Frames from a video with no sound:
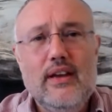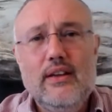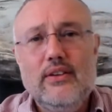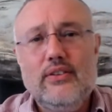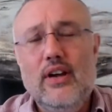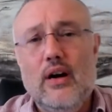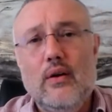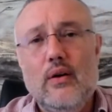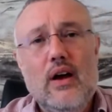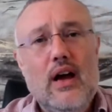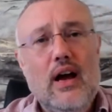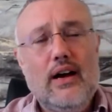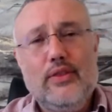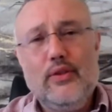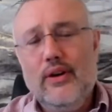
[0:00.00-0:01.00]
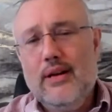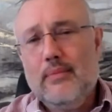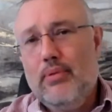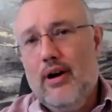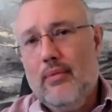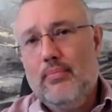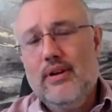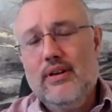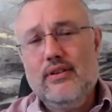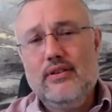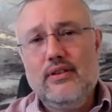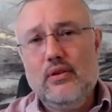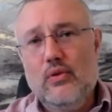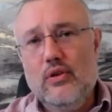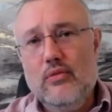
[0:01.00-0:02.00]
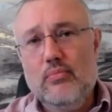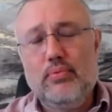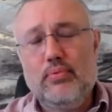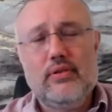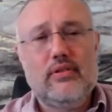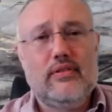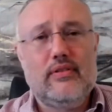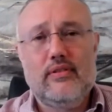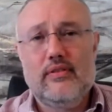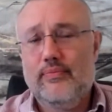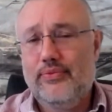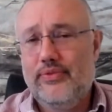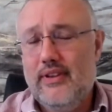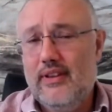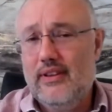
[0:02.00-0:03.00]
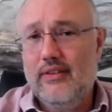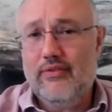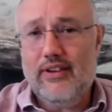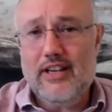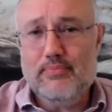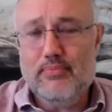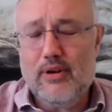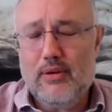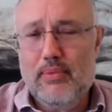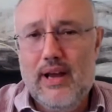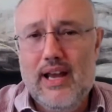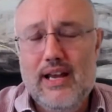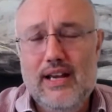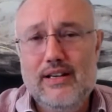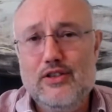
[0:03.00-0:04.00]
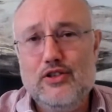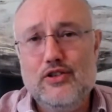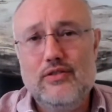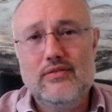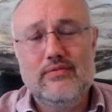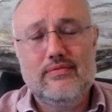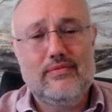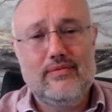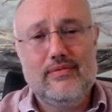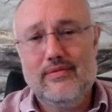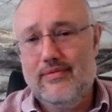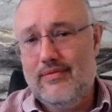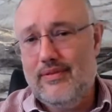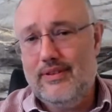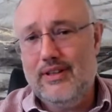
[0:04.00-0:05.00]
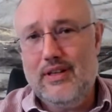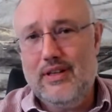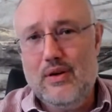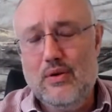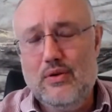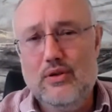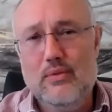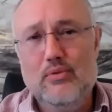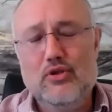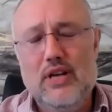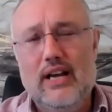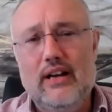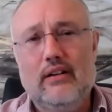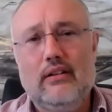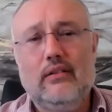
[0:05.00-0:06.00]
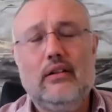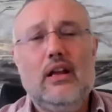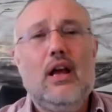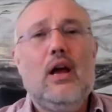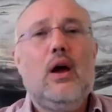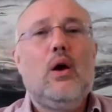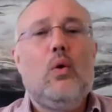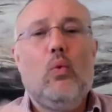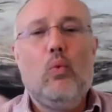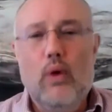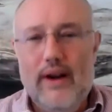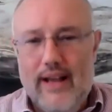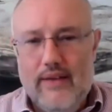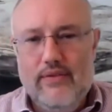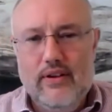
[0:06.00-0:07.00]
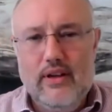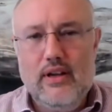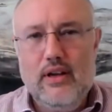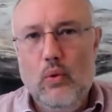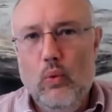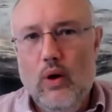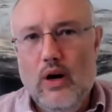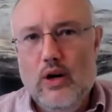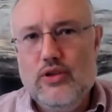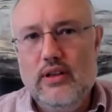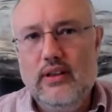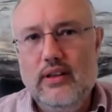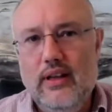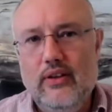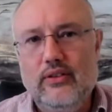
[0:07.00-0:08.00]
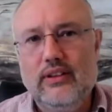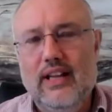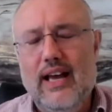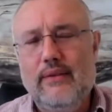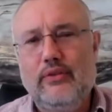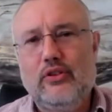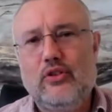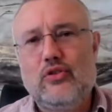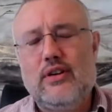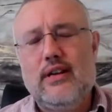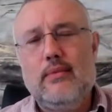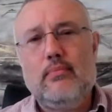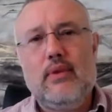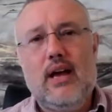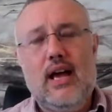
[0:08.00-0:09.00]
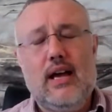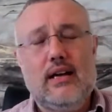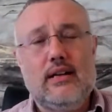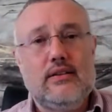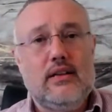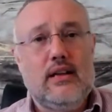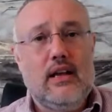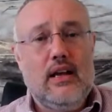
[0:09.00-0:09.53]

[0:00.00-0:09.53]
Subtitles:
So I thought I'd pop into the group, the Facebook page, the YouTube channel, whatever you're watching this live stream, and